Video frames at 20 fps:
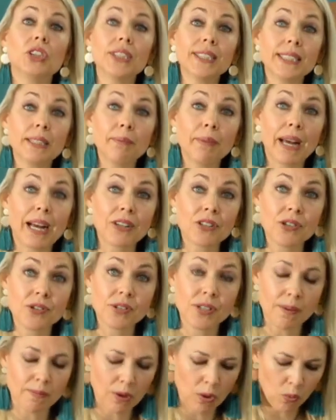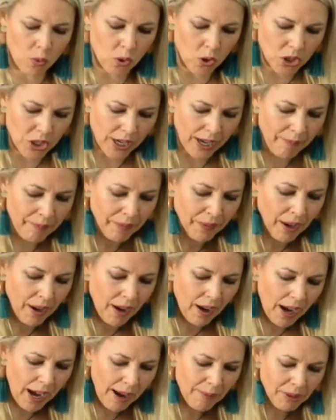just about to simmer water.
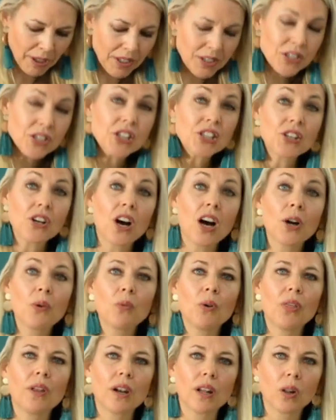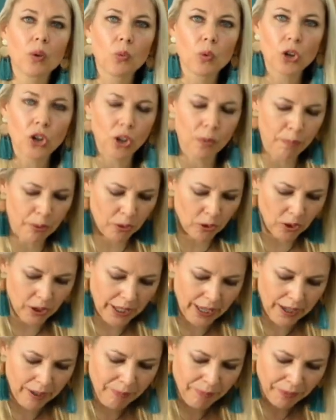I'm going to start with a little whirlpool
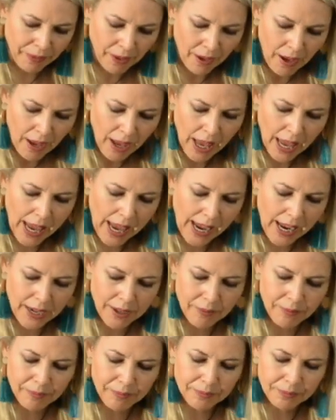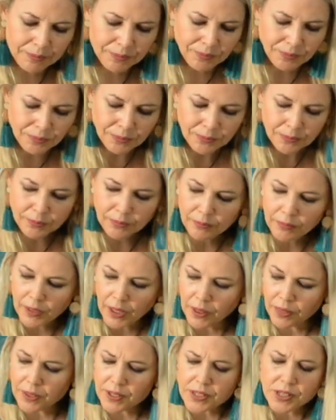here, and
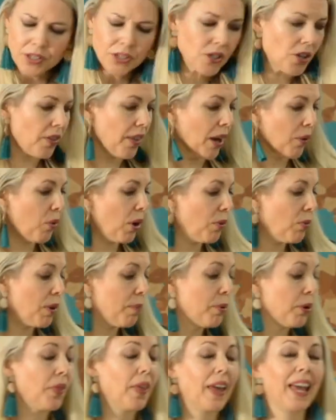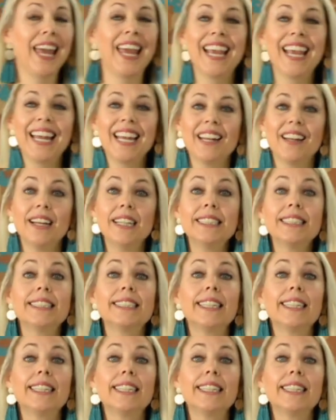this is so that when we put the egg in, it